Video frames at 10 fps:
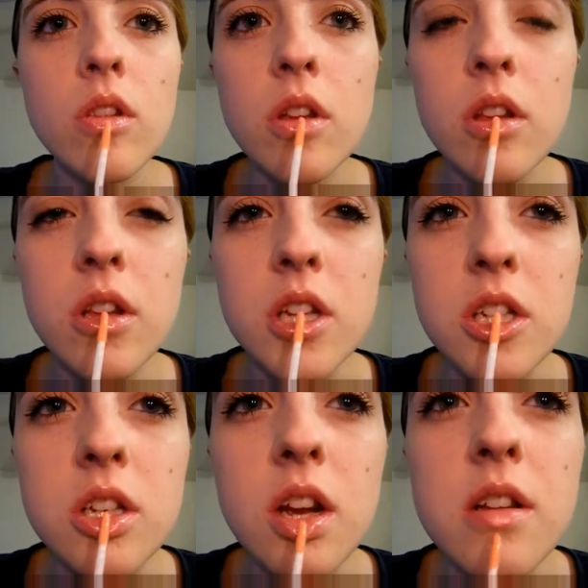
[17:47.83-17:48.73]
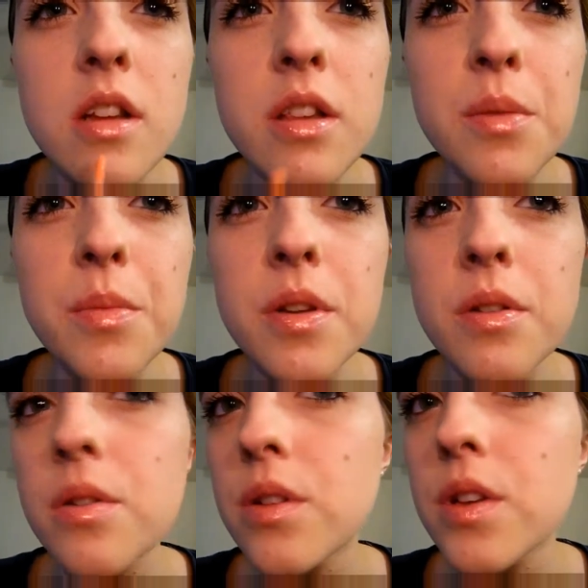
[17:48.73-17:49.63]
And that shine down the
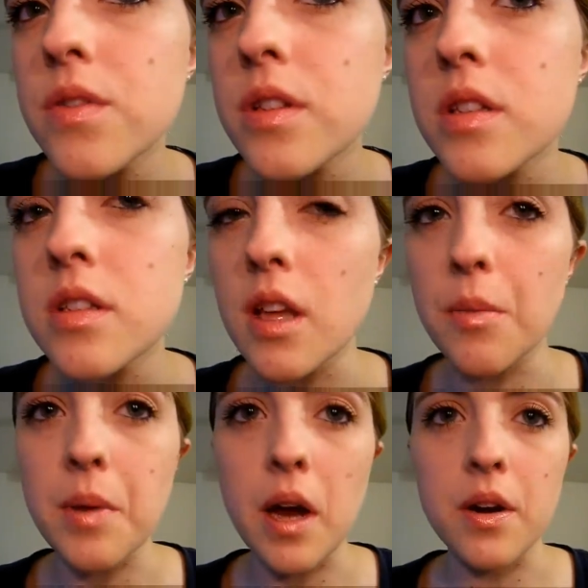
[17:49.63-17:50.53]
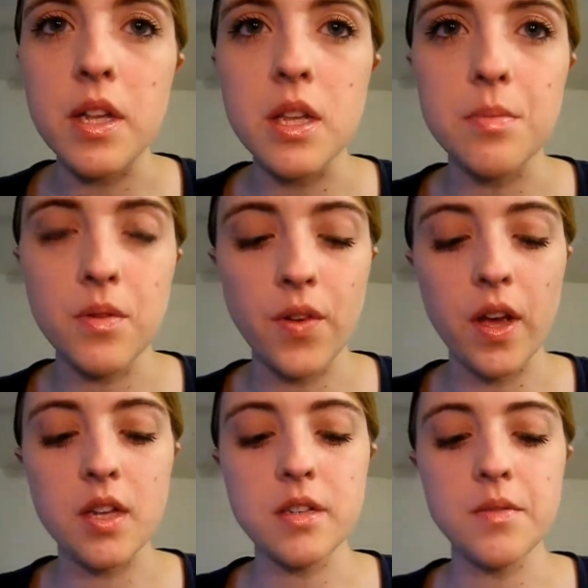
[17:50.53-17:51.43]
middle gives you this like pouty lip
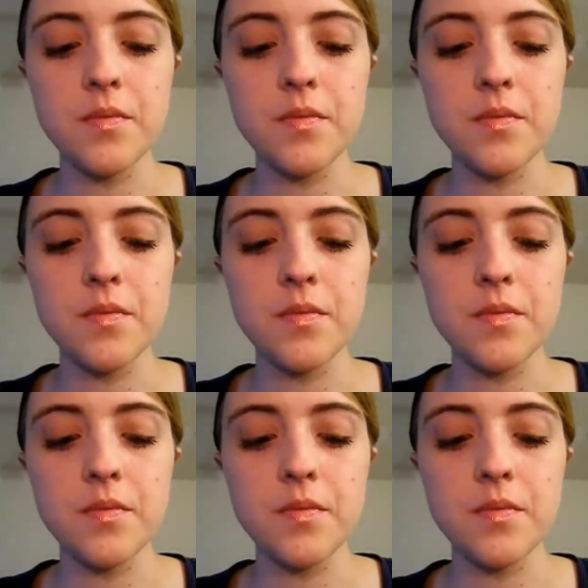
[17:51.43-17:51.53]
effect.